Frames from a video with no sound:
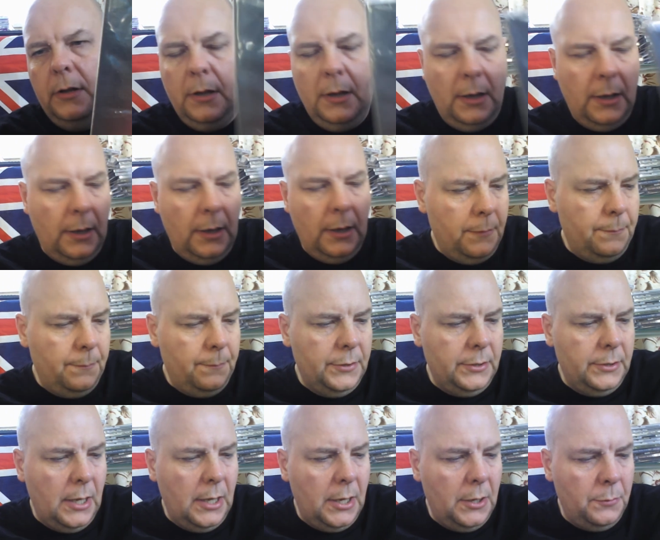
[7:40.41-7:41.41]
But
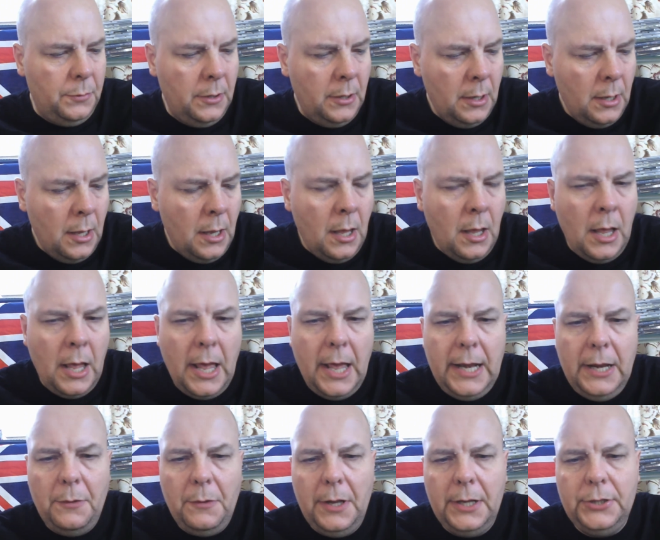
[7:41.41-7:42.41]
no.
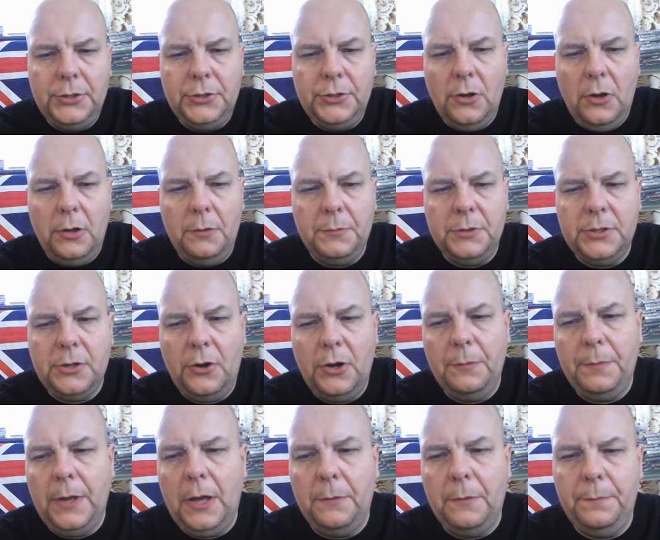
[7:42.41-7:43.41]
Anyway, John, I'm sorry
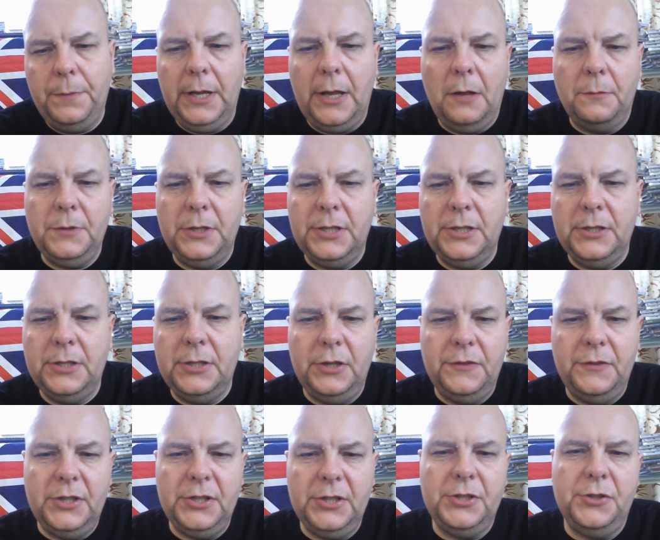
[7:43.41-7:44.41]
about that. You
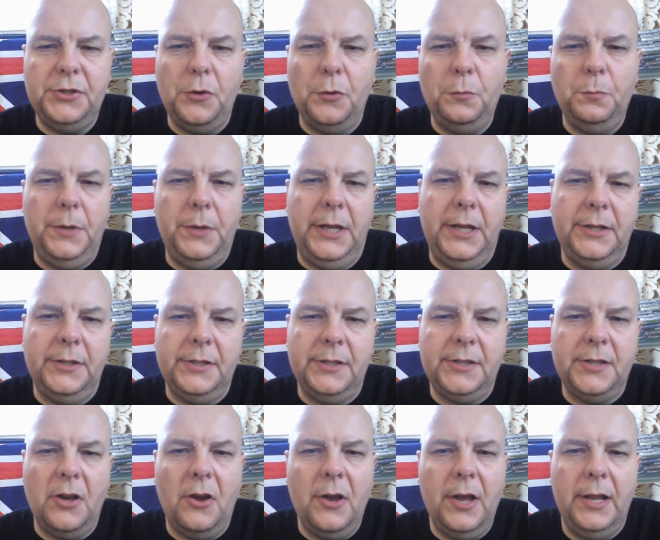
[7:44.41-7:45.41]
just stunned me into
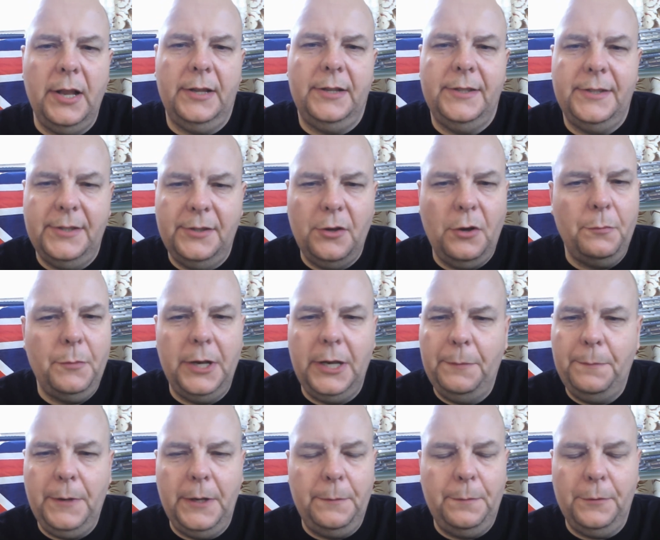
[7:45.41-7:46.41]
silence. Not many
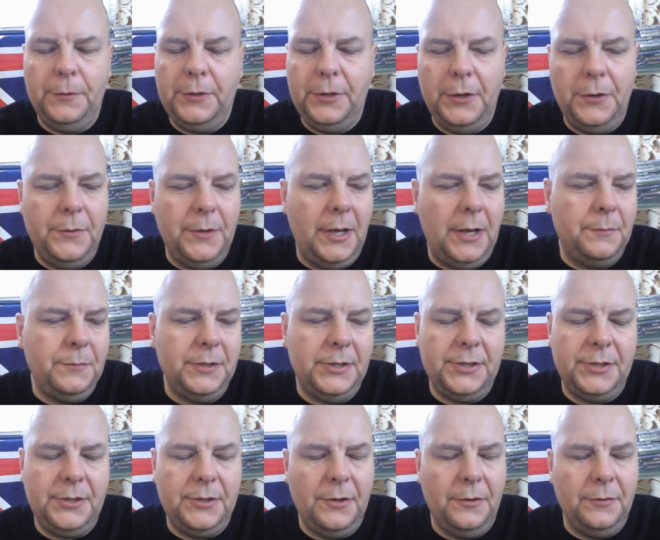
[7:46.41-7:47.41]
people do that. I'm
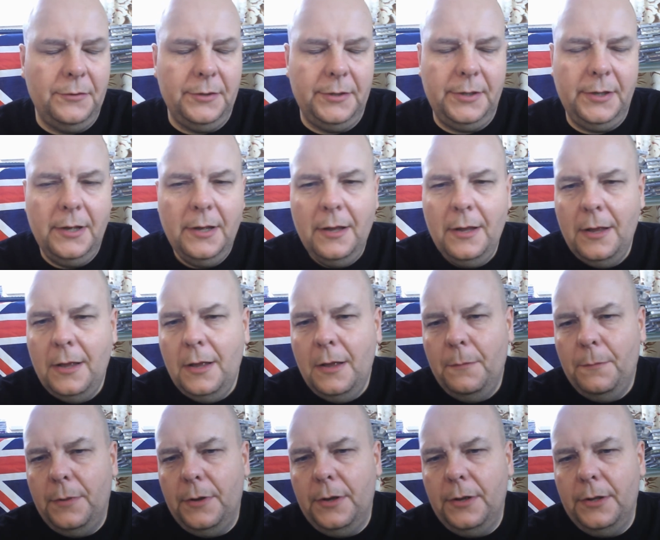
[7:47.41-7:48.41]
just stunned.
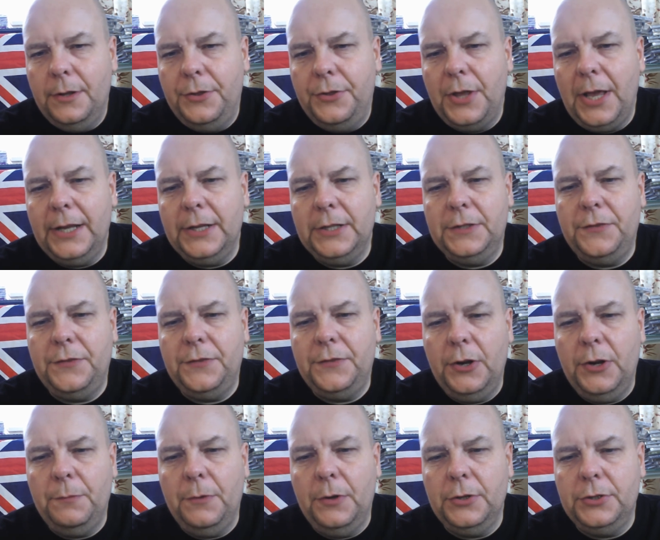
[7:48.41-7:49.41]
But thanks
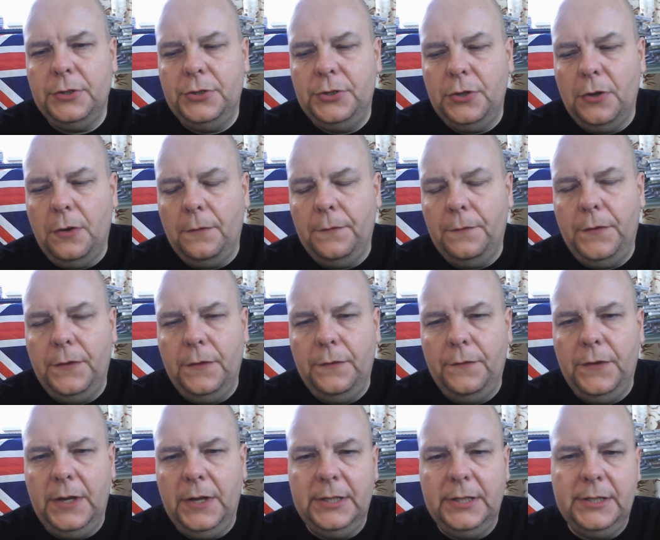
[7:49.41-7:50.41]
very much, John, for the
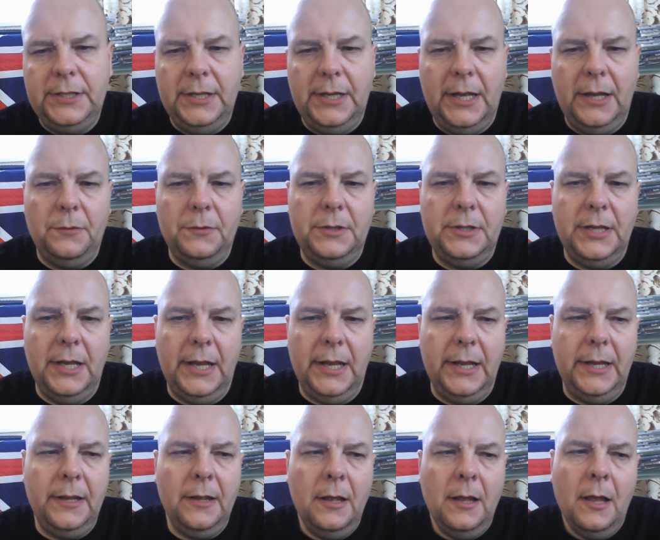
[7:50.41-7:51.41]
VCLT.